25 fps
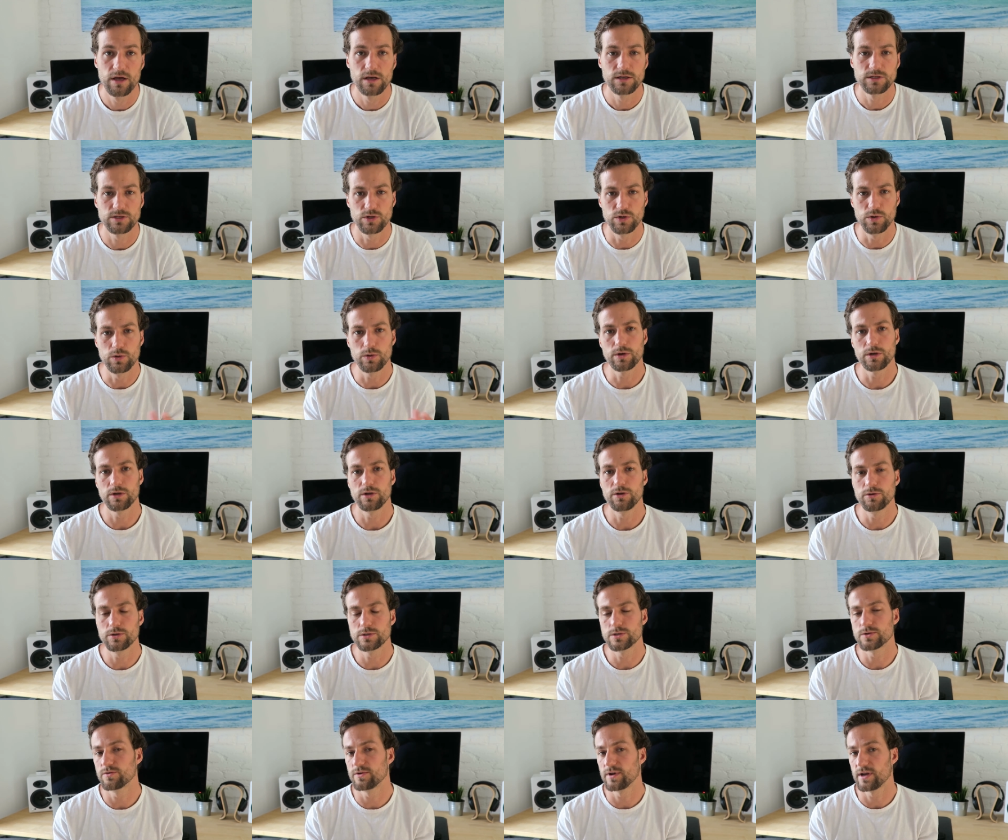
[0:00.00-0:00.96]
So you could
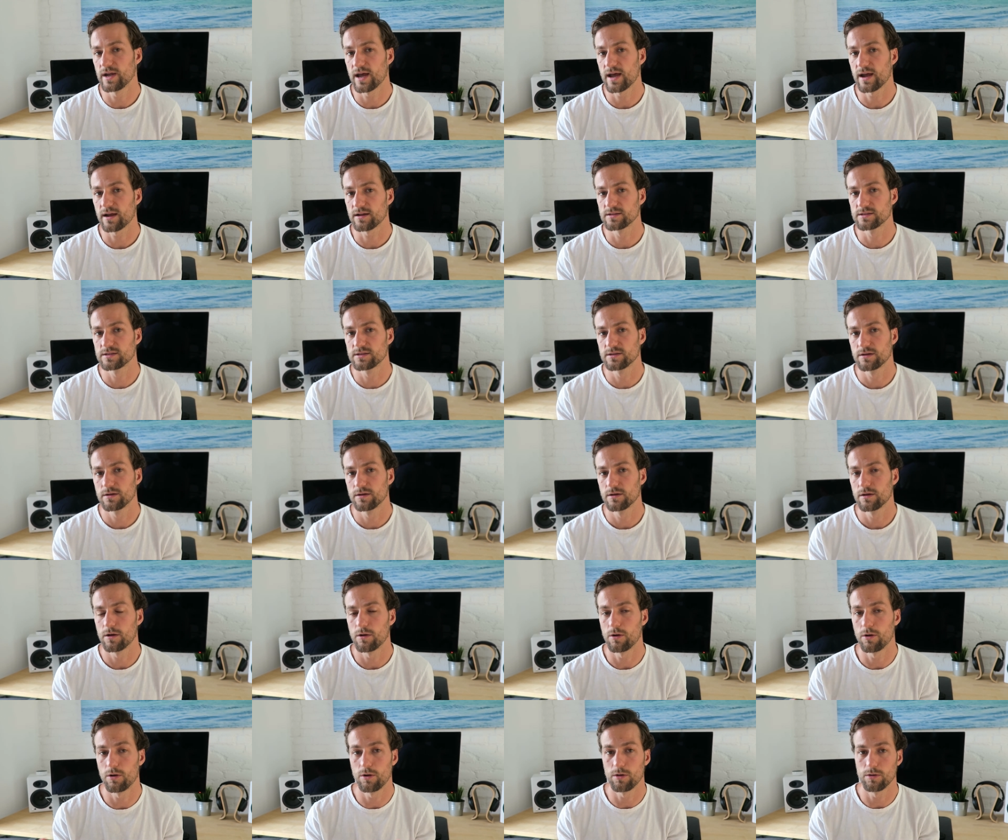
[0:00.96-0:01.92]
use React
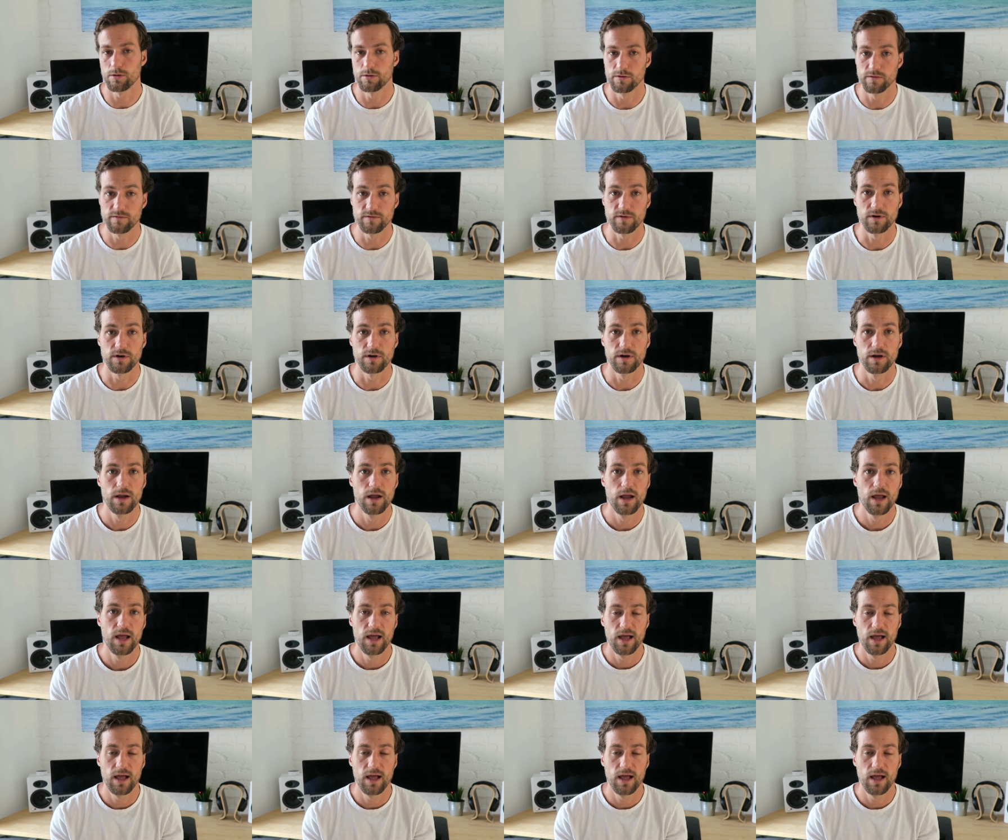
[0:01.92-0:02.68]
all over.